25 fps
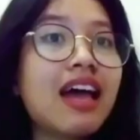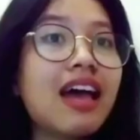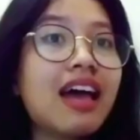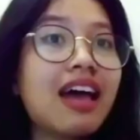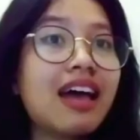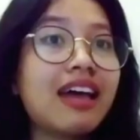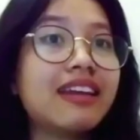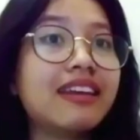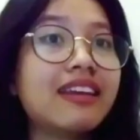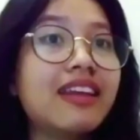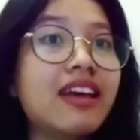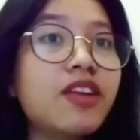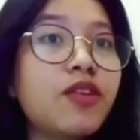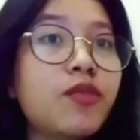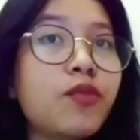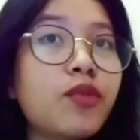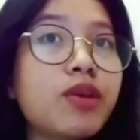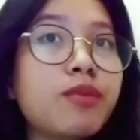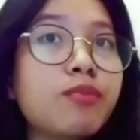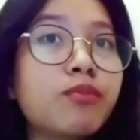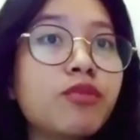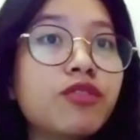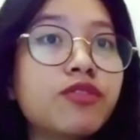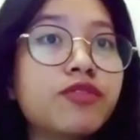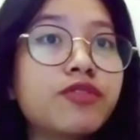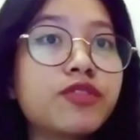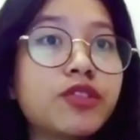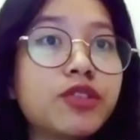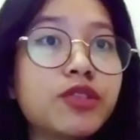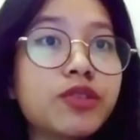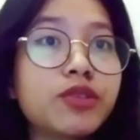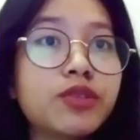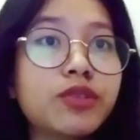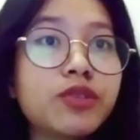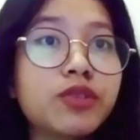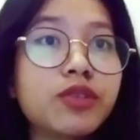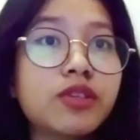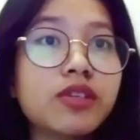And then we move
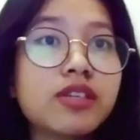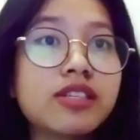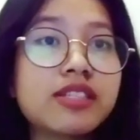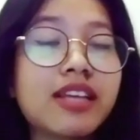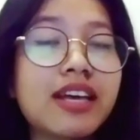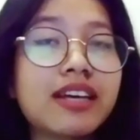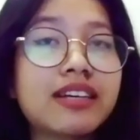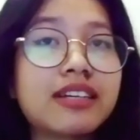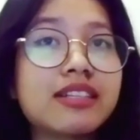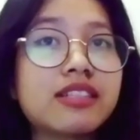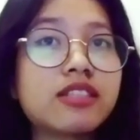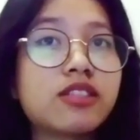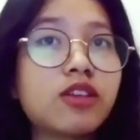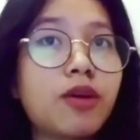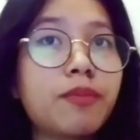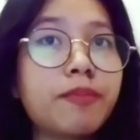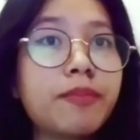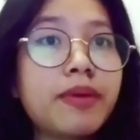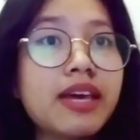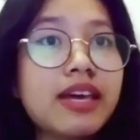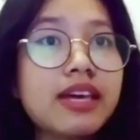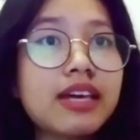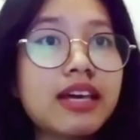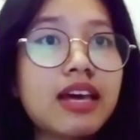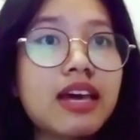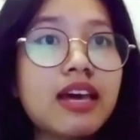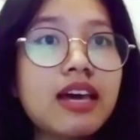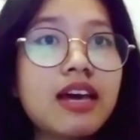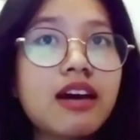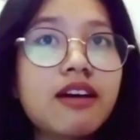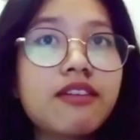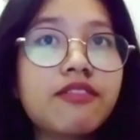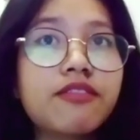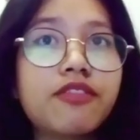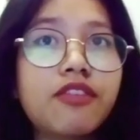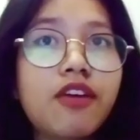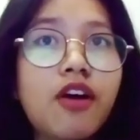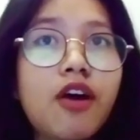to second topic
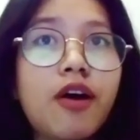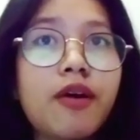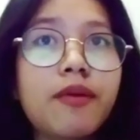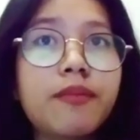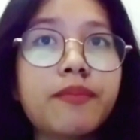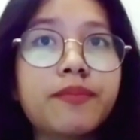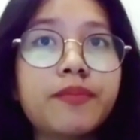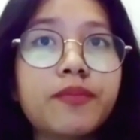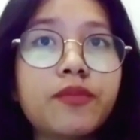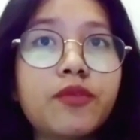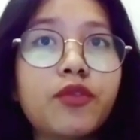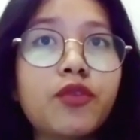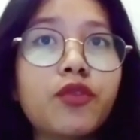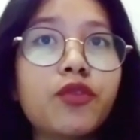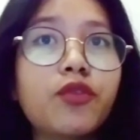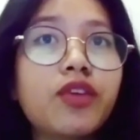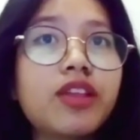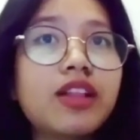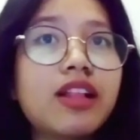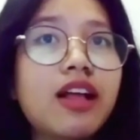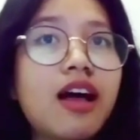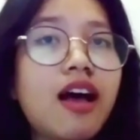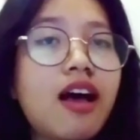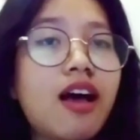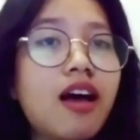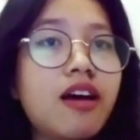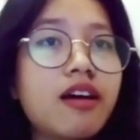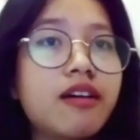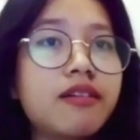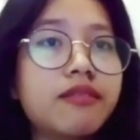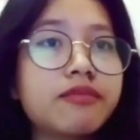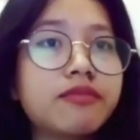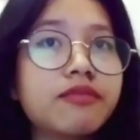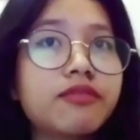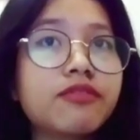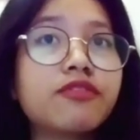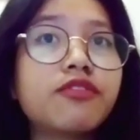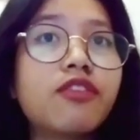from
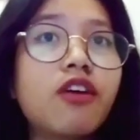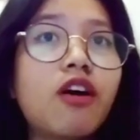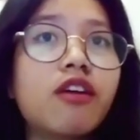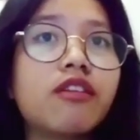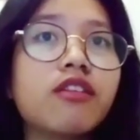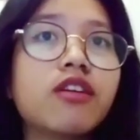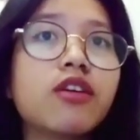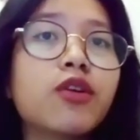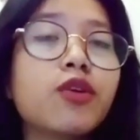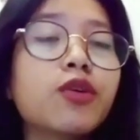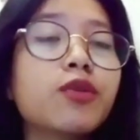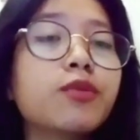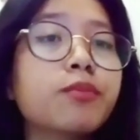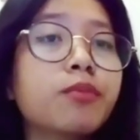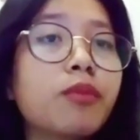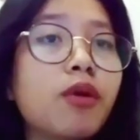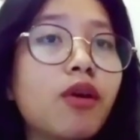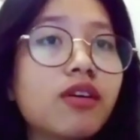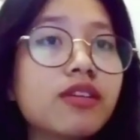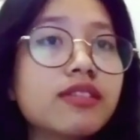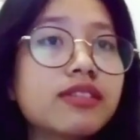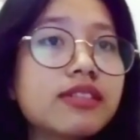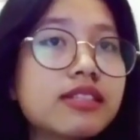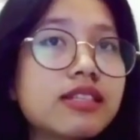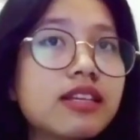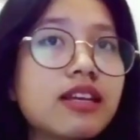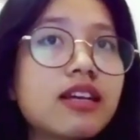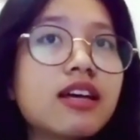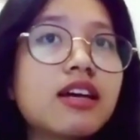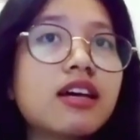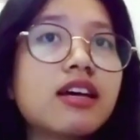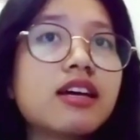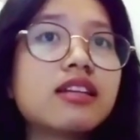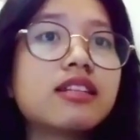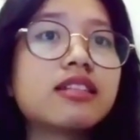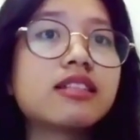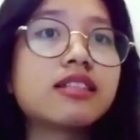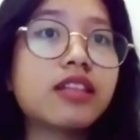Wilhelm von Humboldt's
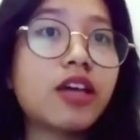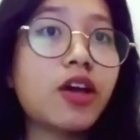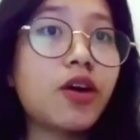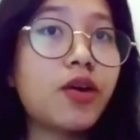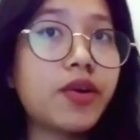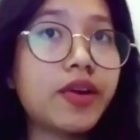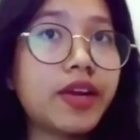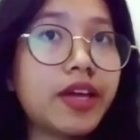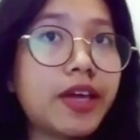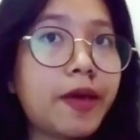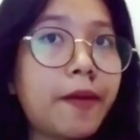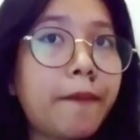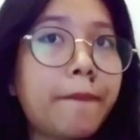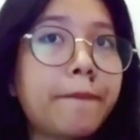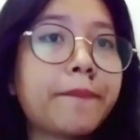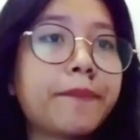theory.